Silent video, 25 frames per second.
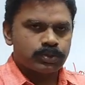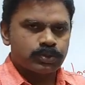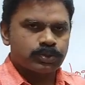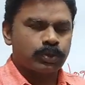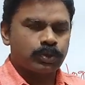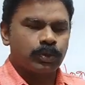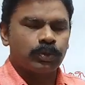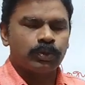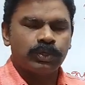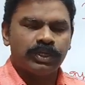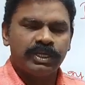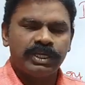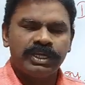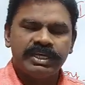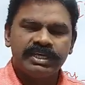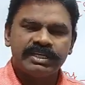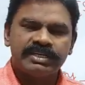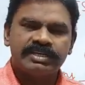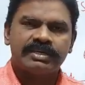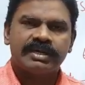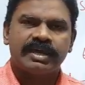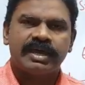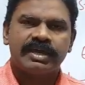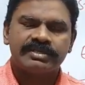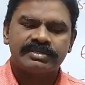So
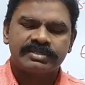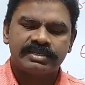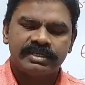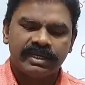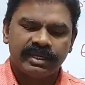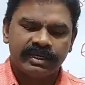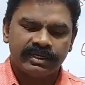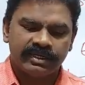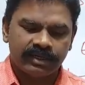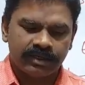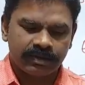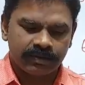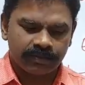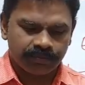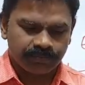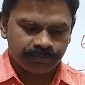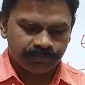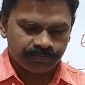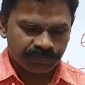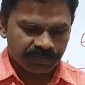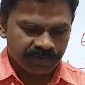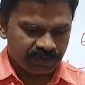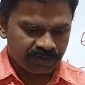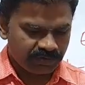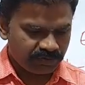he translated
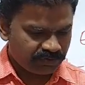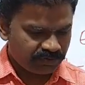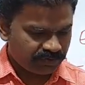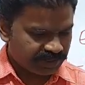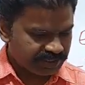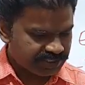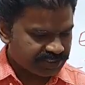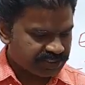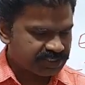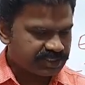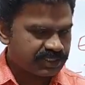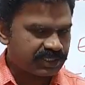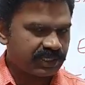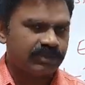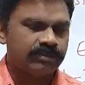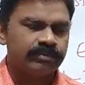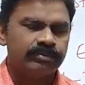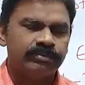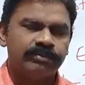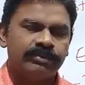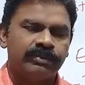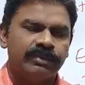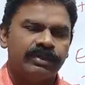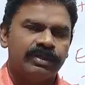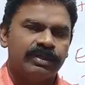first
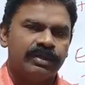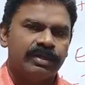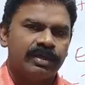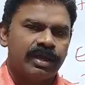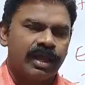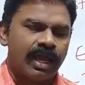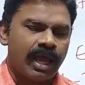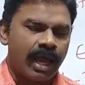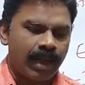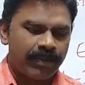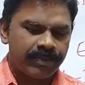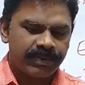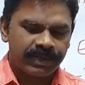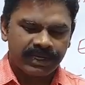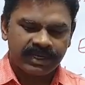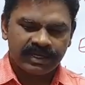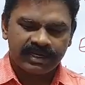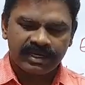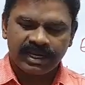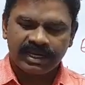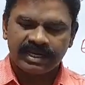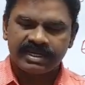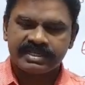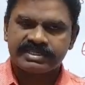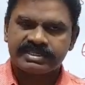time
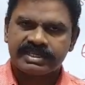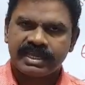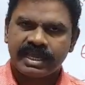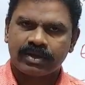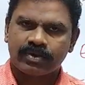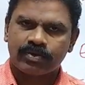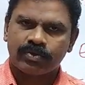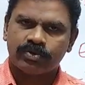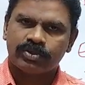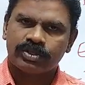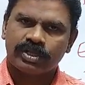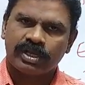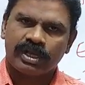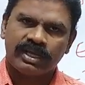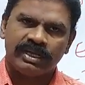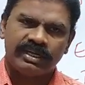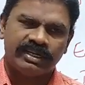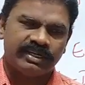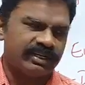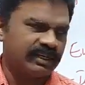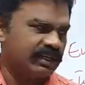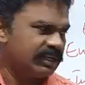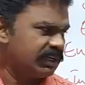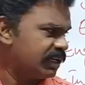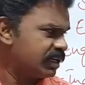Abhignana Sakuntala
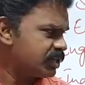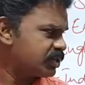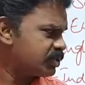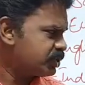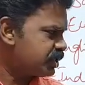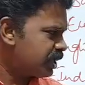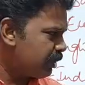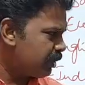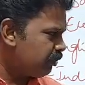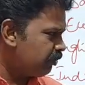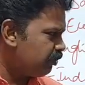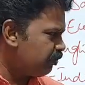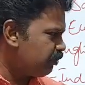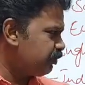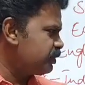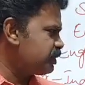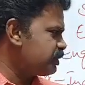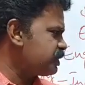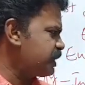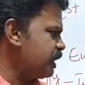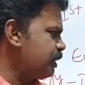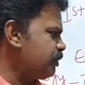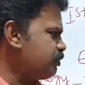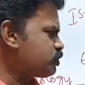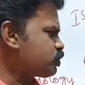into English.
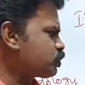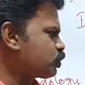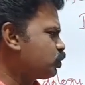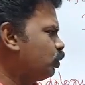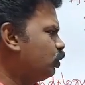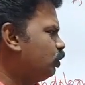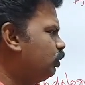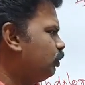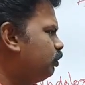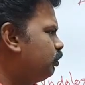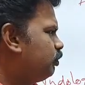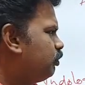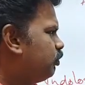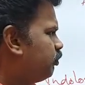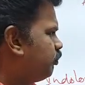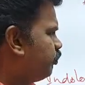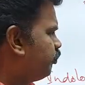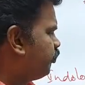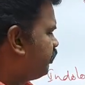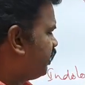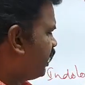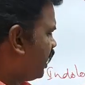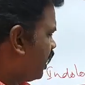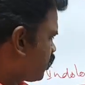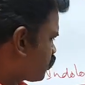Same school,
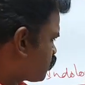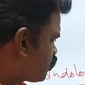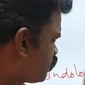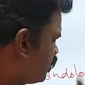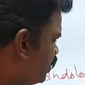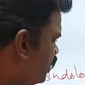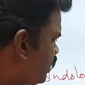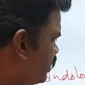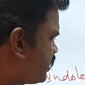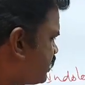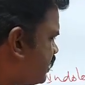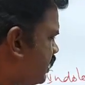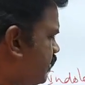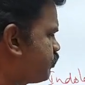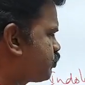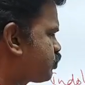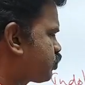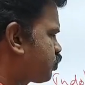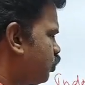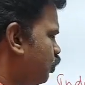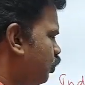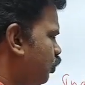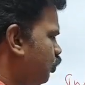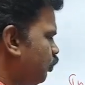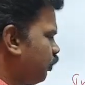belongs to the same
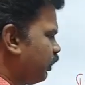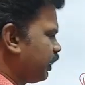school.